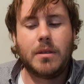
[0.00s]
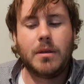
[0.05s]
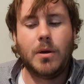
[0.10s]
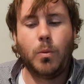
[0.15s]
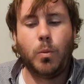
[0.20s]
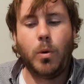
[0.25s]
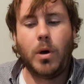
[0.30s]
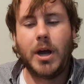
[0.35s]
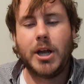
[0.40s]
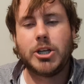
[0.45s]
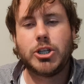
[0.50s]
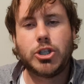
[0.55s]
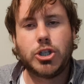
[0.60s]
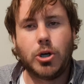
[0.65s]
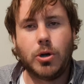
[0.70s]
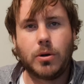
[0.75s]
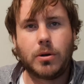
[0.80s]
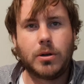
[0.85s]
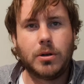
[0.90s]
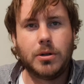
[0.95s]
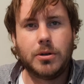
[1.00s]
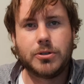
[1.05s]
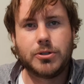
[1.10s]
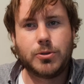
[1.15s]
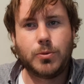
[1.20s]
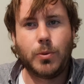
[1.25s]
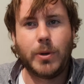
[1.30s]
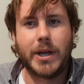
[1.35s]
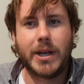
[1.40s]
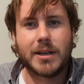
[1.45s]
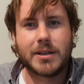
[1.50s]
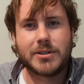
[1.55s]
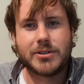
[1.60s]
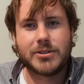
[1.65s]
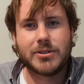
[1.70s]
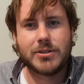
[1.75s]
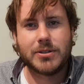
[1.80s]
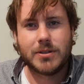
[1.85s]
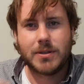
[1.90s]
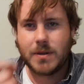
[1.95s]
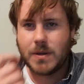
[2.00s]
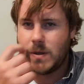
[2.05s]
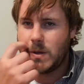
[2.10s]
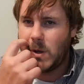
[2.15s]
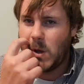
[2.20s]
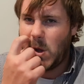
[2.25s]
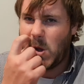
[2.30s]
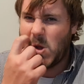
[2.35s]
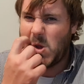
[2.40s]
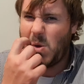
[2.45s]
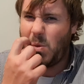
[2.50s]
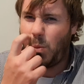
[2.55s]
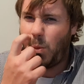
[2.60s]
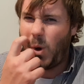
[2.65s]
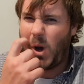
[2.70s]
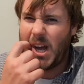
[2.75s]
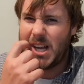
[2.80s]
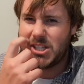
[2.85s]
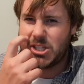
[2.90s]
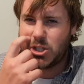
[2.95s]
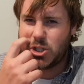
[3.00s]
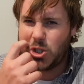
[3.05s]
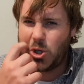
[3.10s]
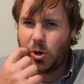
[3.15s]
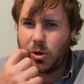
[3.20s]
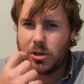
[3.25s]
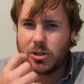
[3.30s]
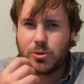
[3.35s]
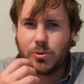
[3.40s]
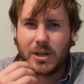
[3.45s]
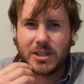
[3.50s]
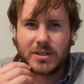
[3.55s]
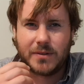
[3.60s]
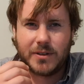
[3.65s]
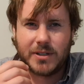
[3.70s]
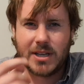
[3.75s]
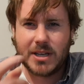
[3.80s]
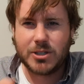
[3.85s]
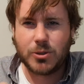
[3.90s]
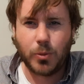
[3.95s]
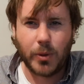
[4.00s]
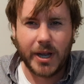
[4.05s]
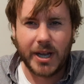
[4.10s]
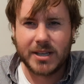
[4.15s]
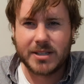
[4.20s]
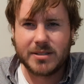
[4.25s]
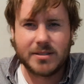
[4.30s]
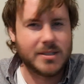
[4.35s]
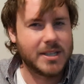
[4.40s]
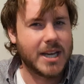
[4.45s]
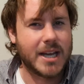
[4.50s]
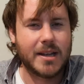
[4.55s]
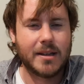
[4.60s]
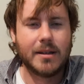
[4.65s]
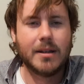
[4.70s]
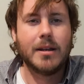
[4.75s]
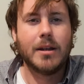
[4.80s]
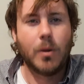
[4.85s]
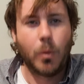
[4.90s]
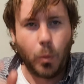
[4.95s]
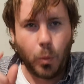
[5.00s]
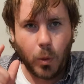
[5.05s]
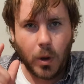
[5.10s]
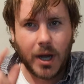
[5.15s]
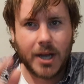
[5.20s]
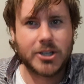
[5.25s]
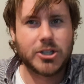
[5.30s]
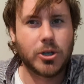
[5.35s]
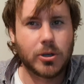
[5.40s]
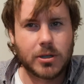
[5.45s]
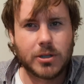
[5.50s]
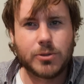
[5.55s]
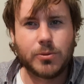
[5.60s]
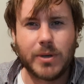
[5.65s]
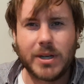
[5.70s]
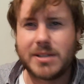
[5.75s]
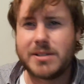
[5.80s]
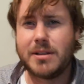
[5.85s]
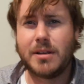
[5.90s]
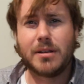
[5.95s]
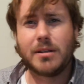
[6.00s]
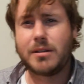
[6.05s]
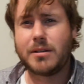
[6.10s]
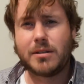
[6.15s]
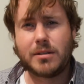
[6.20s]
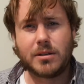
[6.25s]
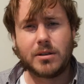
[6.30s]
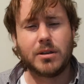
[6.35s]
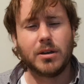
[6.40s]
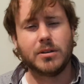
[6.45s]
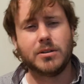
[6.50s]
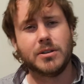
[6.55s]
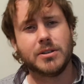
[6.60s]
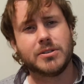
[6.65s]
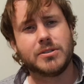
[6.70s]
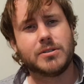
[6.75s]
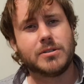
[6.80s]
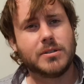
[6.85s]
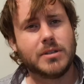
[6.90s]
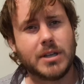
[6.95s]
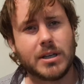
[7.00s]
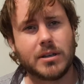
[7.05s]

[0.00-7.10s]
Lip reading: a white chocolate Twix. A white chocolate Twix. If you said Twix, nah. White chocolate Twix. Goodness, they're